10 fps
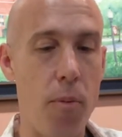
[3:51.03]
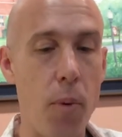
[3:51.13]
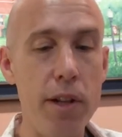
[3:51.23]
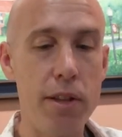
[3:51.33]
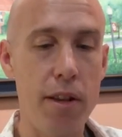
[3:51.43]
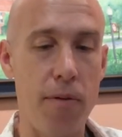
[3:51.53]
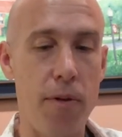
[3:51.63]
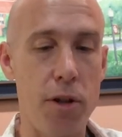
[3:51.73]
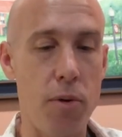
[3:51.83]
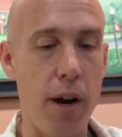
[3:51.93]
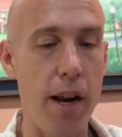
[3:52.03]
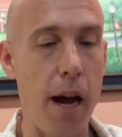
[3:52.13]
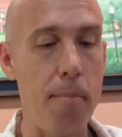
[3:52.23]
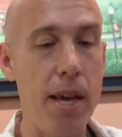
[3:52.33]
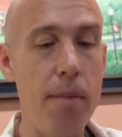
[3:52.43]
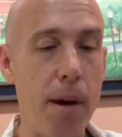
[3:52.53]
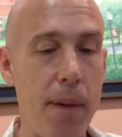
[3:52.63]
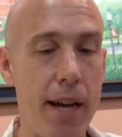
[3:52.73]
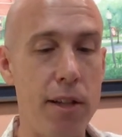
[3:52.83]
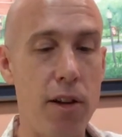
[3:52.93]
Once in the first grade, I peed my
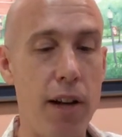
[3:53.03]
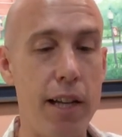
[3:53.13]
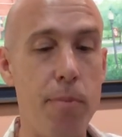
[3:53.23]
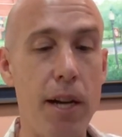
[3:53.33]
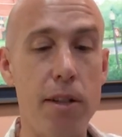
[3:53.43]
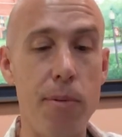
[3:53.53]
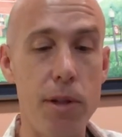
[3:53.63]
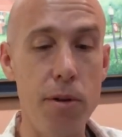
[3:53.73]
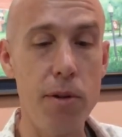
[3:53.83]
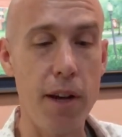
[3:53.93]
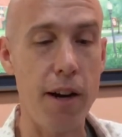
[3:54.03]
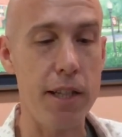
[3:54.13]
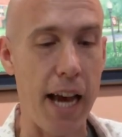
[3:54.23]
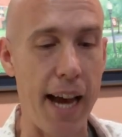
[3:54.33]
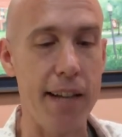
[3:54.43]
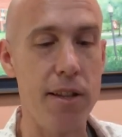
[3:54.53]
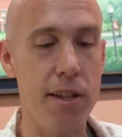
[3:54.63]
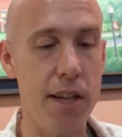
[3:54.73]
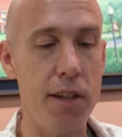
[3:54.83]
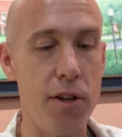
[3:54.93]
pants in class because I was too scared to ask the
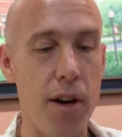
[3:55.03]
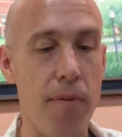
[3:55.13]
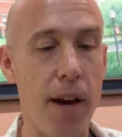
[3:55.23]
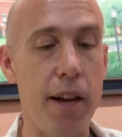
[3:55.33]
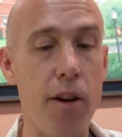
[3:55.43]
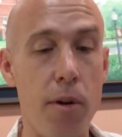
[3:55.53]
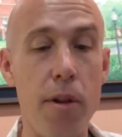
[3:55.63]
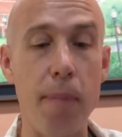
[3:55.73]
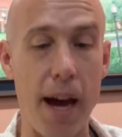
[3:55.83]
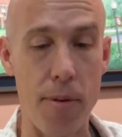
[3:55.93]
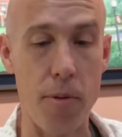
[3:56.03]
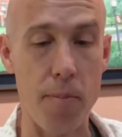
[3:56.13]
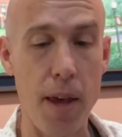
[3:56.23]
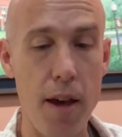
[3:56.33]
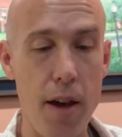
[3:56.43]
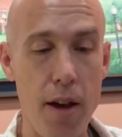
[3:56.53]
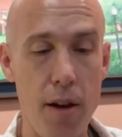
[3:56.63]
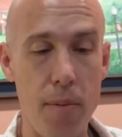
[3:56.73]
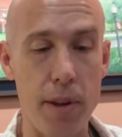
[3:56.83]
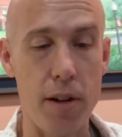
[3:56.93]
teacher if I could go to the bathroom.
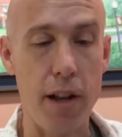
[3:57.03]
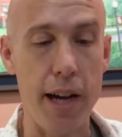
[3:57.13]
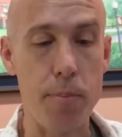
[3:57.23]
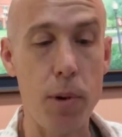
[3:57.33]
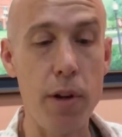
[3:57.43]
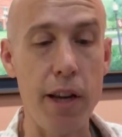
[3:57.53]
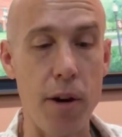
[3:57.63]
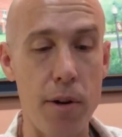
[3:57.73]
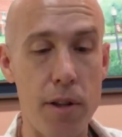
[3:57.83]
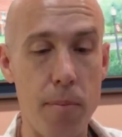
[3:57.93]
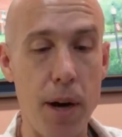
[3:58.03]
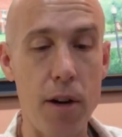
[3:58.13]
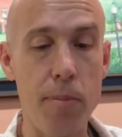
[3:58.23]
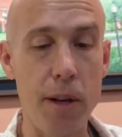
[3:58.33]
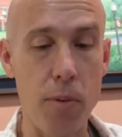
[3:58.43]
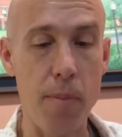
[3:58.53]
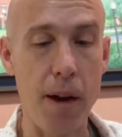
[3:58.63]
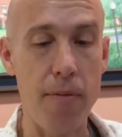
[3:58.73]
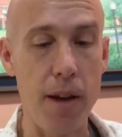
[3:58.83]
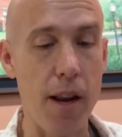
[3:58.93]
When the class bully noticed the puddle between
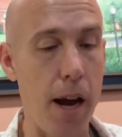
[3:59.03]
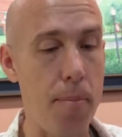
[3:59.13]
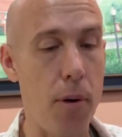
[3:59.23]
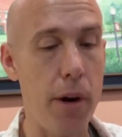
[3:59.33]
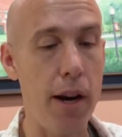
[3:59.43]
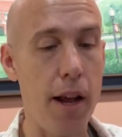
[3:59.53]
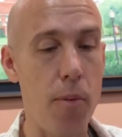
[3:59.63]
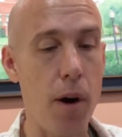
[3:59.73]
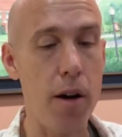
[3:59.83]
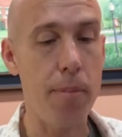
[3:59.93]
my feet, I pointed at a water